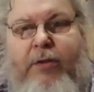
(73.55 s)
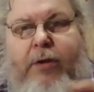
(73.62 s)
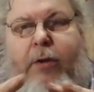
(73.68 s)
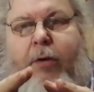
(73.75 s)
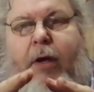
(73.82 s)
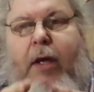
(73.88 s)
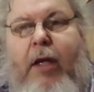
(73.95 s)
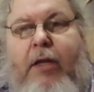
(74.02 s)

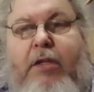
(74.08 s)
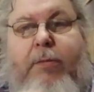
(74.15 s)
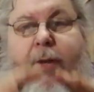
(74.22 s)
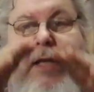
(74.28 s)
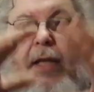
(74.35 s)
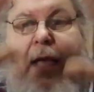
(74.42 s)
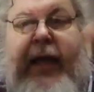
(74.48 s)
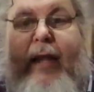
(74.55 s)
So to
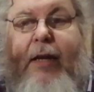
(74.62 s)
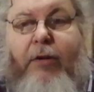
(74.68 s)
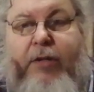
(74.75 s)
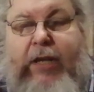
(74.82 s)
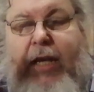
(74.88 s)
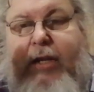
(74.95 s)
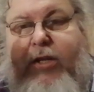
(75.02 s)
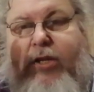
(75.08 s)
me,
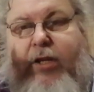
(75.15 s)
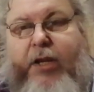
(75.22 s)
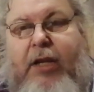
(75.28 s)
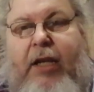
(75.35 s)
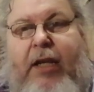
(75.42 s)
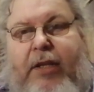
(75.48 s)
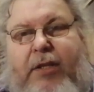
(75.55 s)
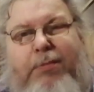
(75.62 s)
annotation
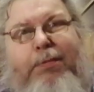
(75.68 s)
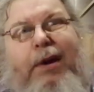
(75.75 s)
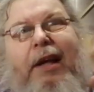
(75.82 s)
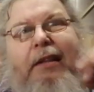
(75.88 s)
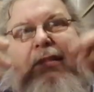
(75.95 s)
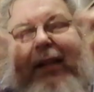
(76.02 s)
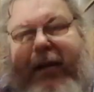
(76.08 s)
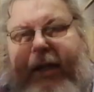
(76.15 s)
is.
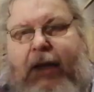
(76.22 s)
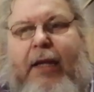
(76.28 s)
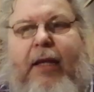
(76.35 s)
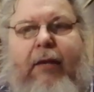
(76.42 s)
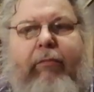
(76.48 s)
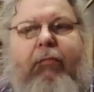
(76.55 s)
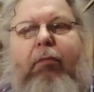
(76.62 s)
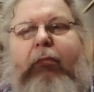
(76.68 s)
But then
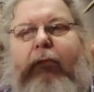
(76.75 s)
again,